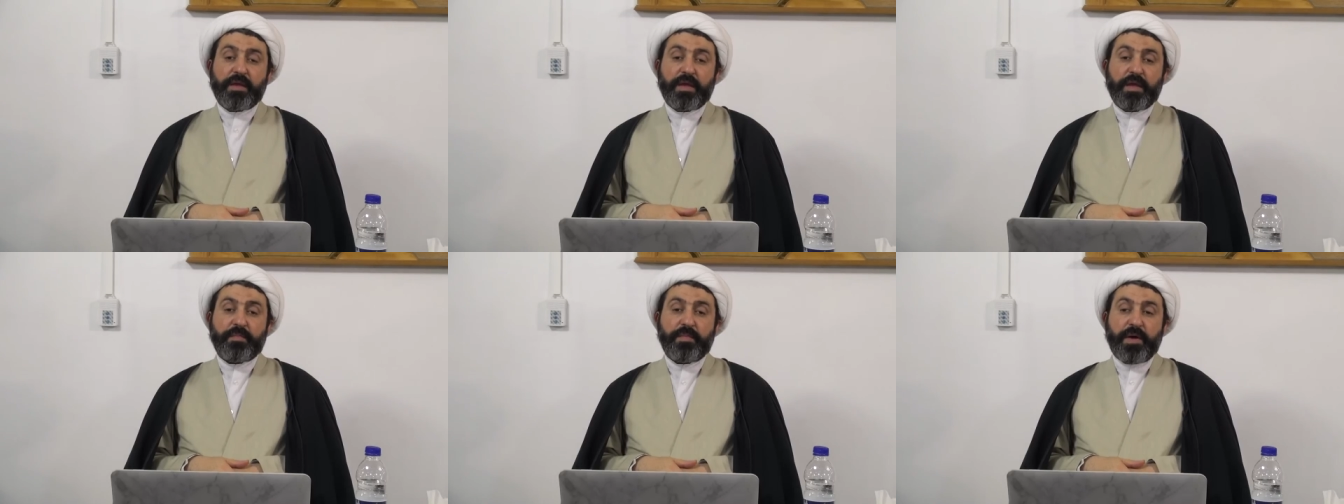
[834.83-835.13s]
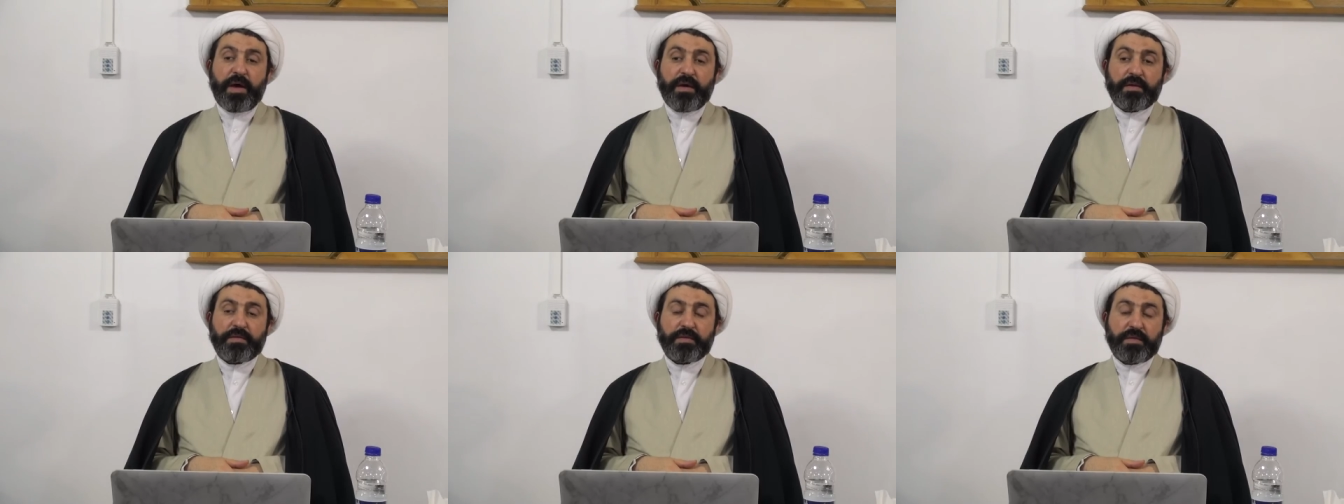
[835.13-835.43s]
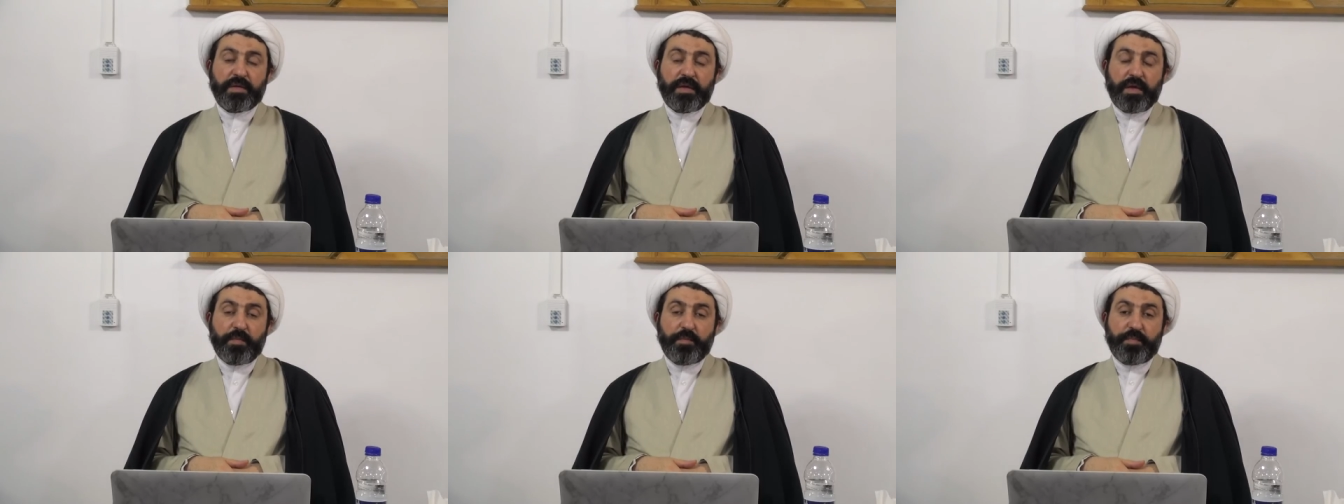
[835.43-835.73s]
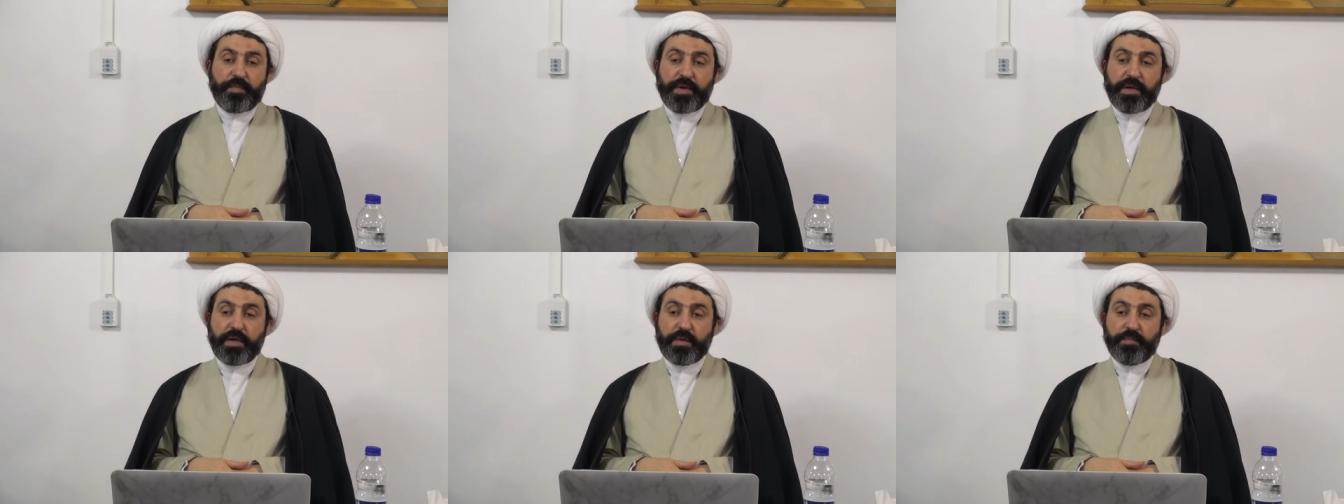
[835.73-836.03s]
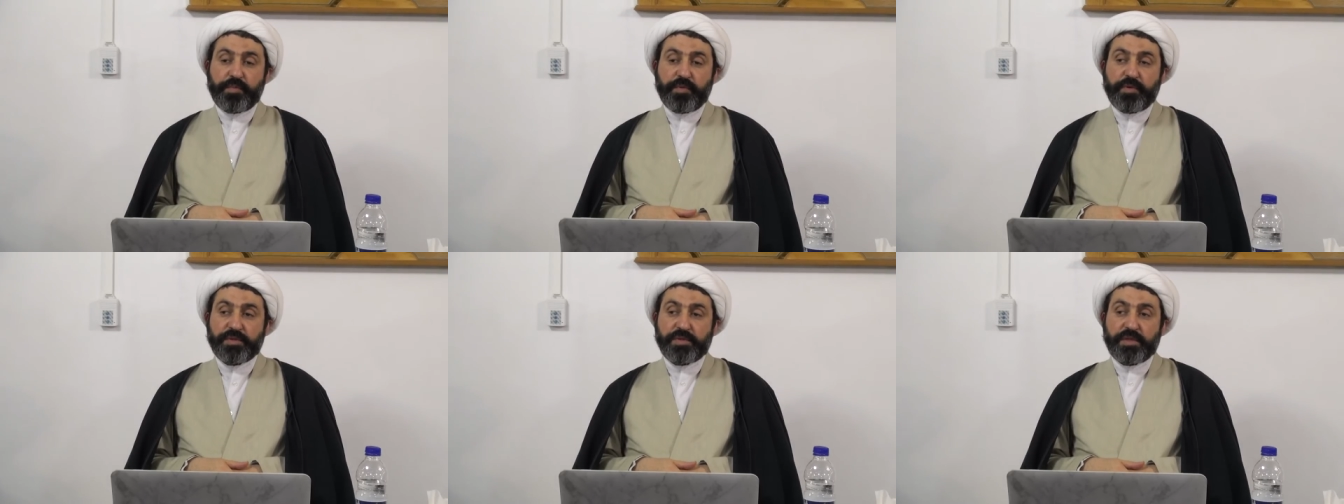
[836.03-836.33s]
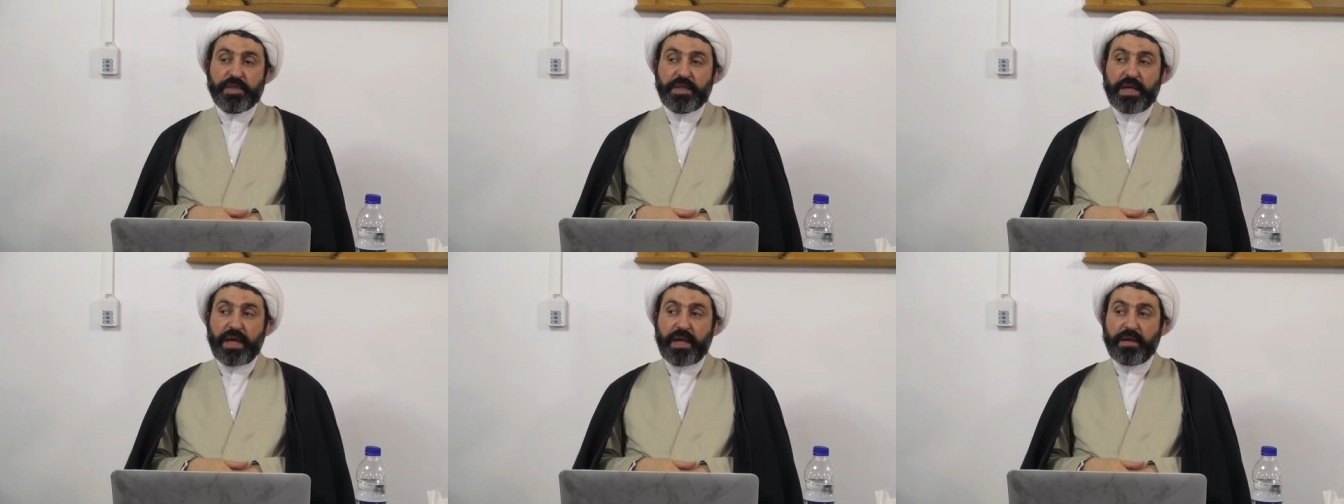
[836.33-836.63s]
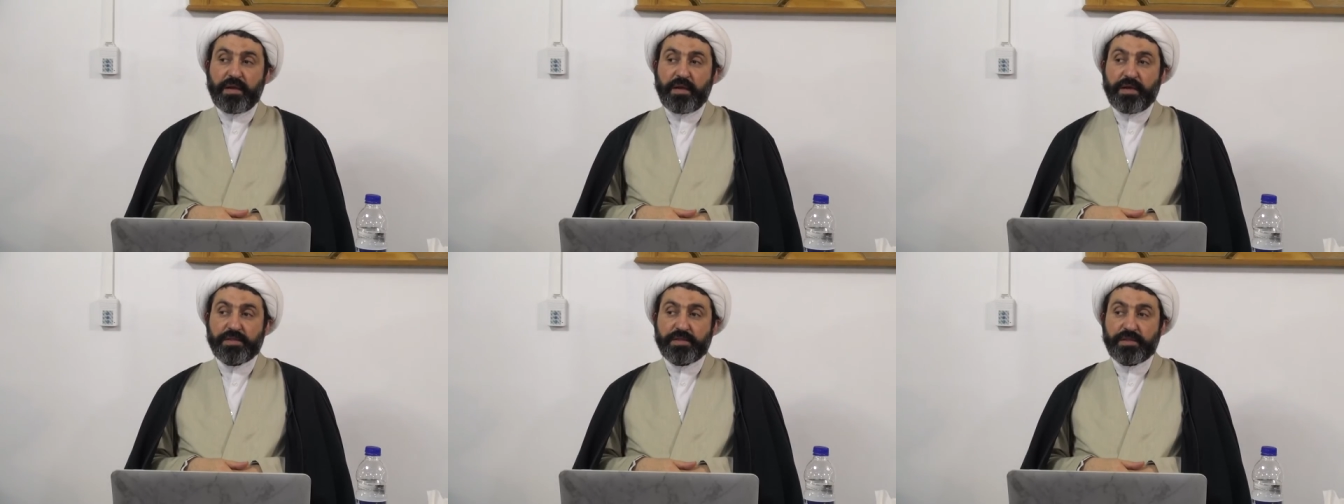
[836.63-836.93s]
about purpose in
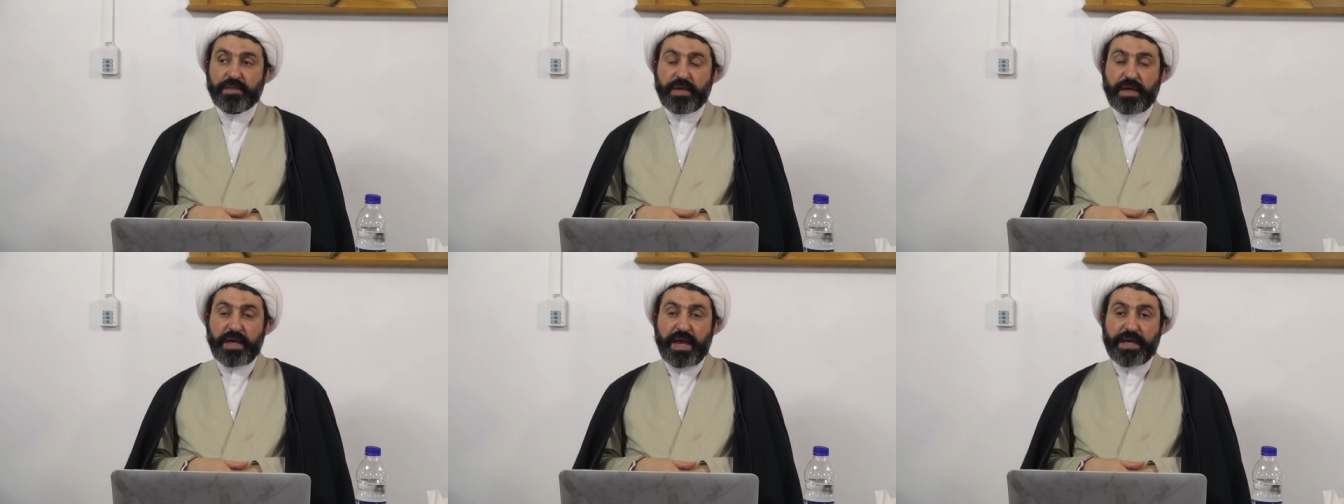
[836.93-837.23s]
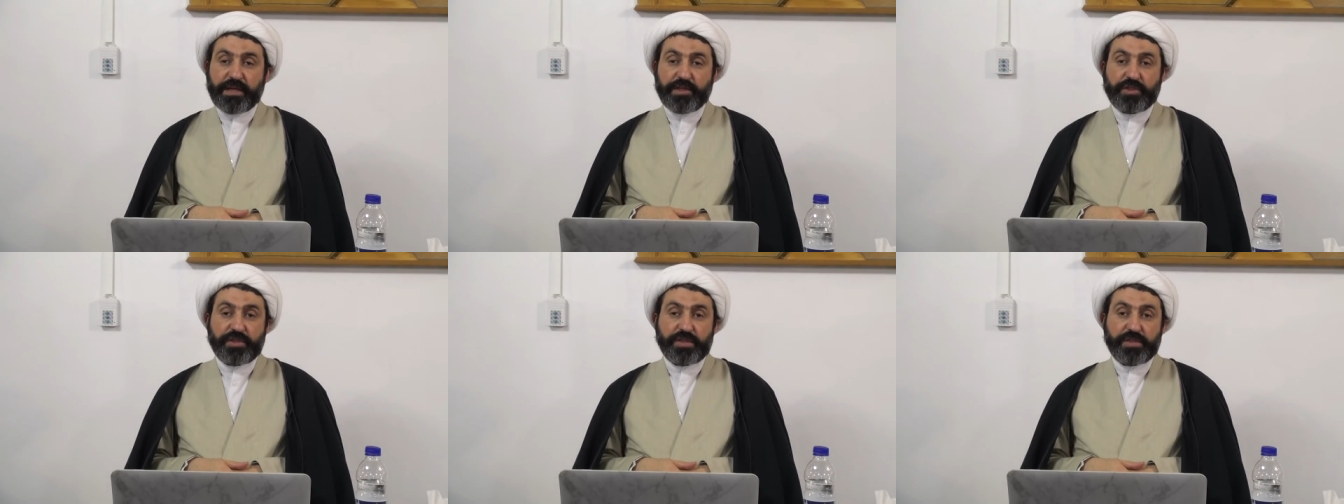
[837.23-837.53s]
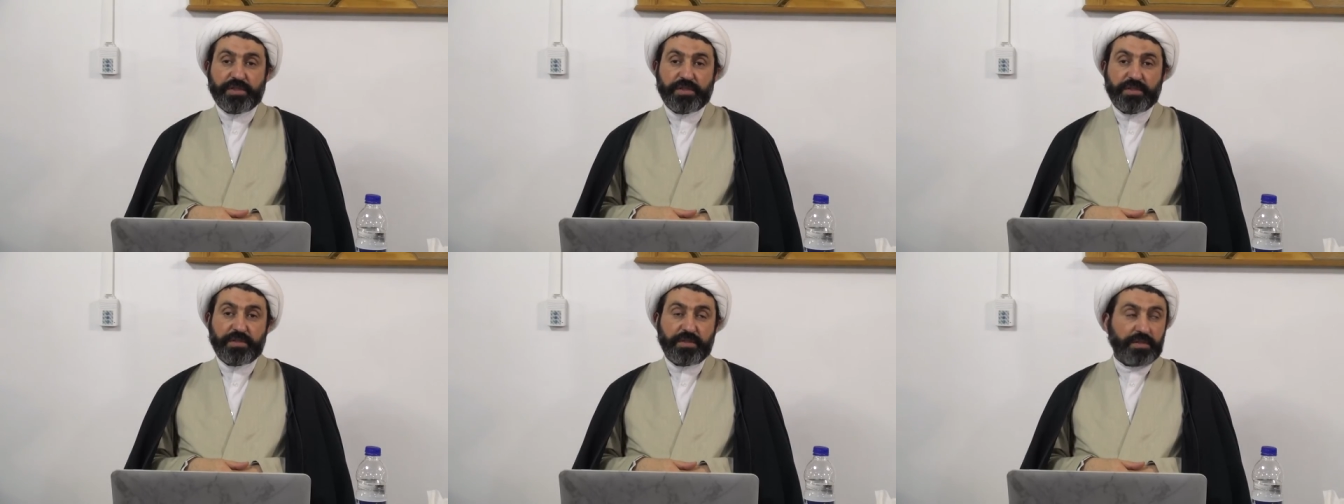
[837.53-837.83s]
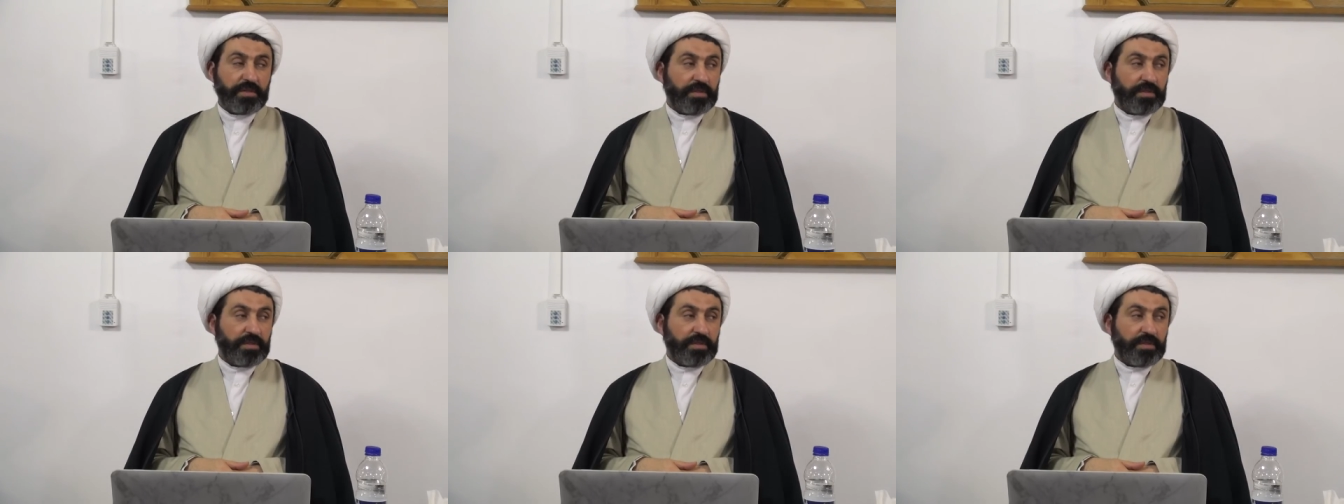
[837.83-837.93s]
Allah's actions.